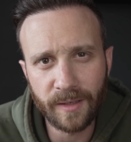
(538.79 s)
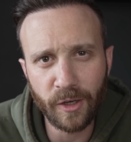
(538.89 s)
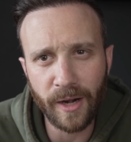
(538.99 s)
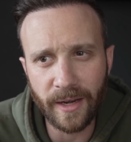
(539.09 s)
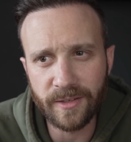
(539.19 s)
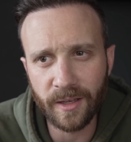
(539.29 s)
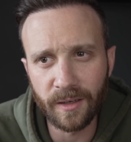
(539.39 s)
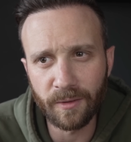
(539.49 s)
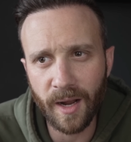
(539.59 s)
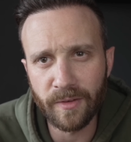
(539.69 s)
internet is
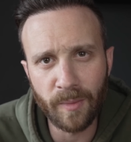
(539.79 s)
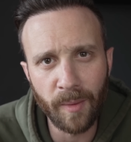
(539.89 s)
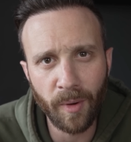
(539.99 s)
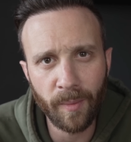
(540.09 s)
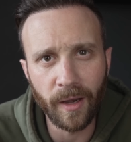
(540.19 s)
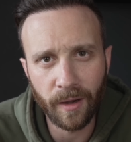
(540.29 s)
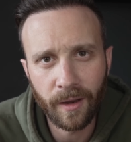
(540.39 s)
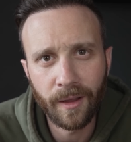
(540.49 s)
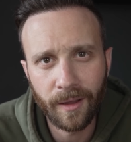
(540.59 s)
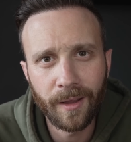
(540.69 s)
gonna arrive at my apartment.
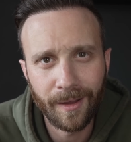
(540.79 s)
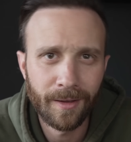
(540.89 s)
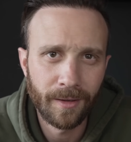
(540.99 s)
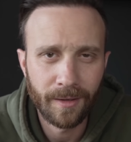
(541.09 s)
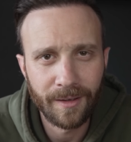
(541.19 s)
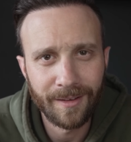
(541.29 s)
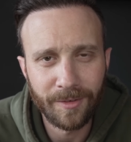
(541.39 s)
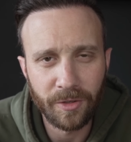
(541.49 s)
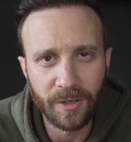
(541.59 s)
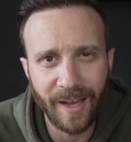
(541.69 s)

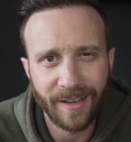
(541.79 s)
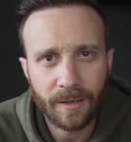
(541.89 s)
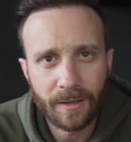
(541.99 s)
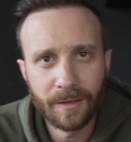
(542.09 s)
Good night.